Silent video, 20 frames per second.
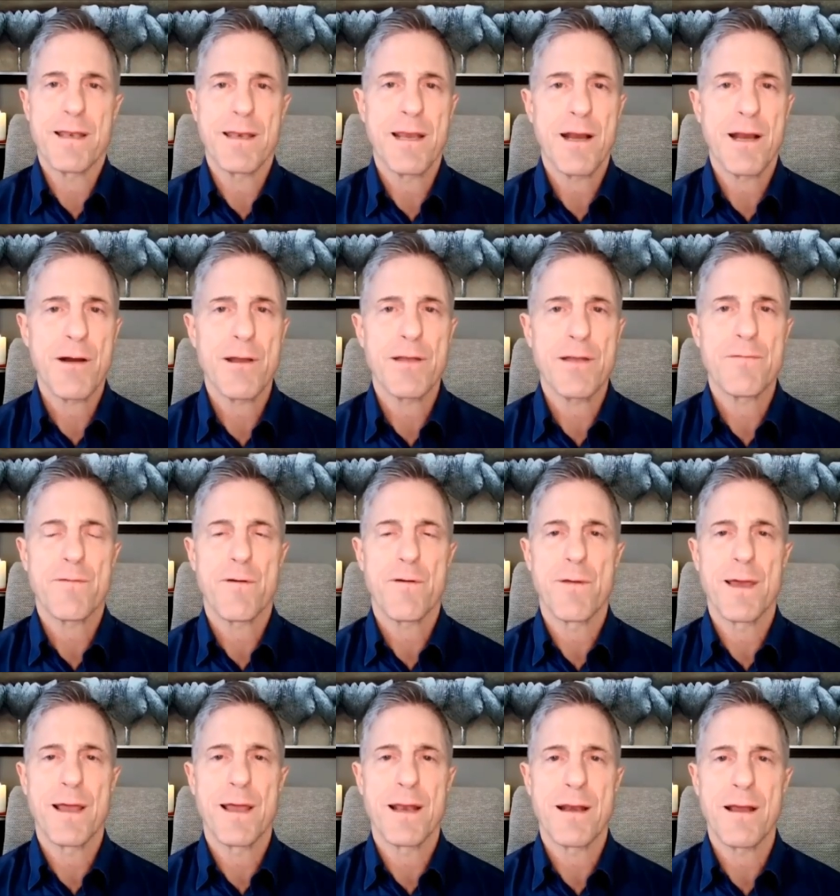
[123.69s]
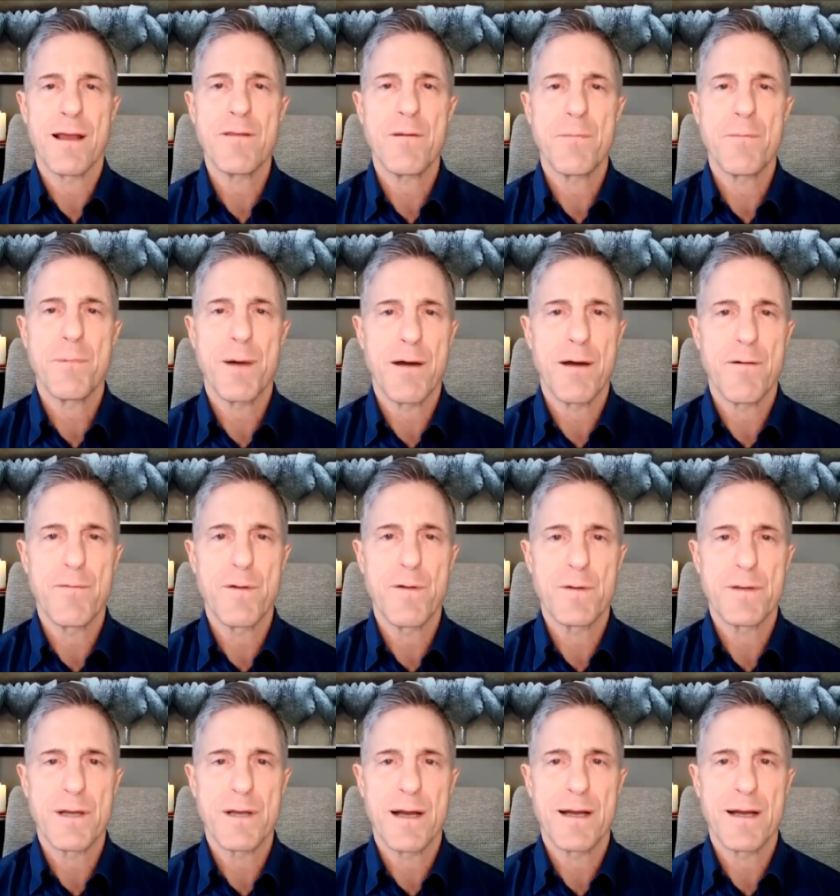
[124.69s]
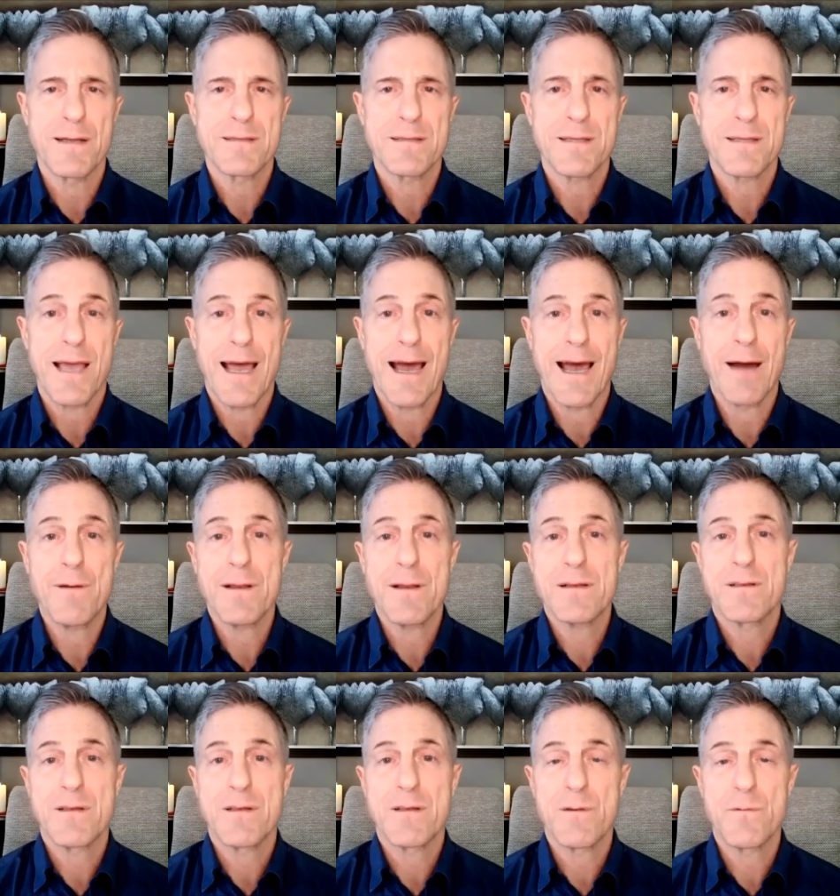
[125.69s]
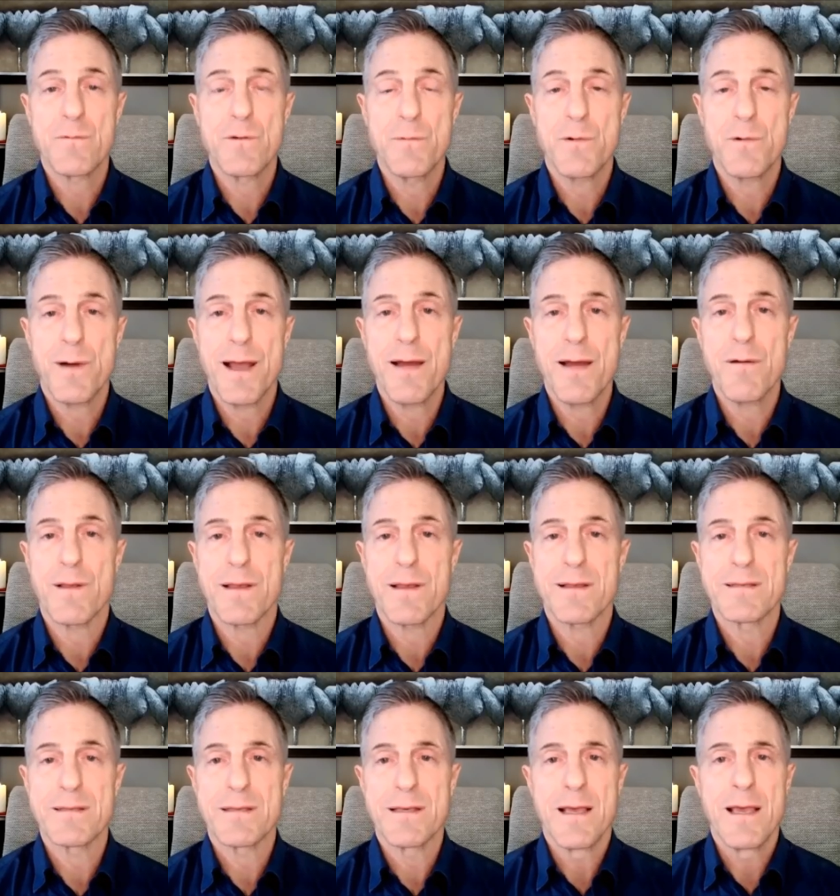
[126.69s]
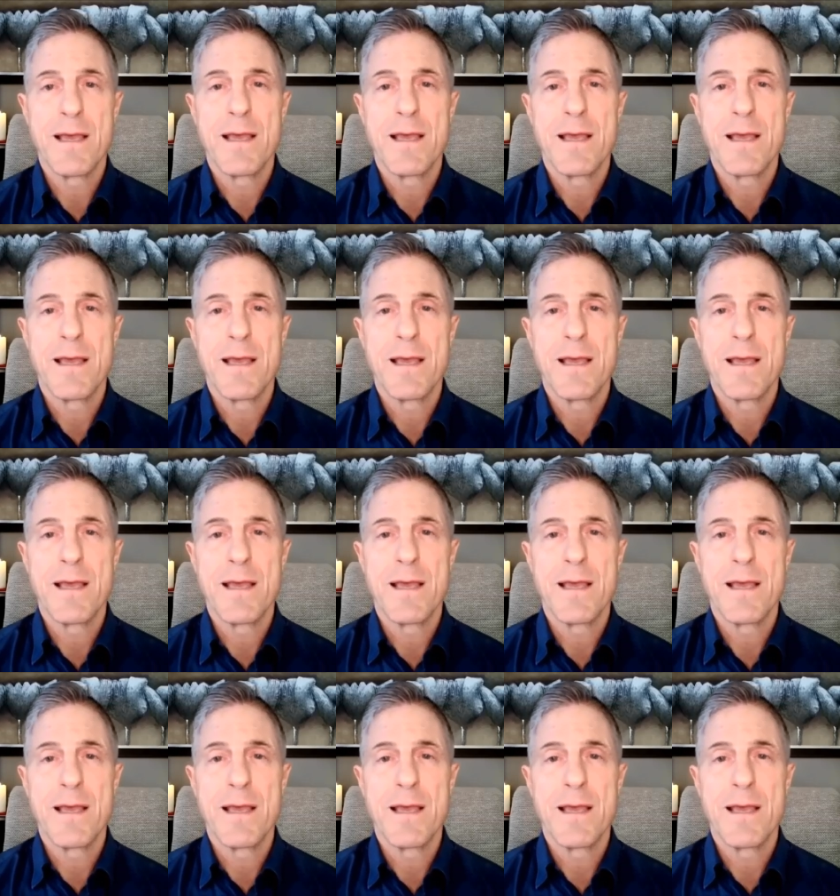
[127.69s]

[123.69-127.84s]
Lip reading: near infrared, and other biophotons out into the room around us.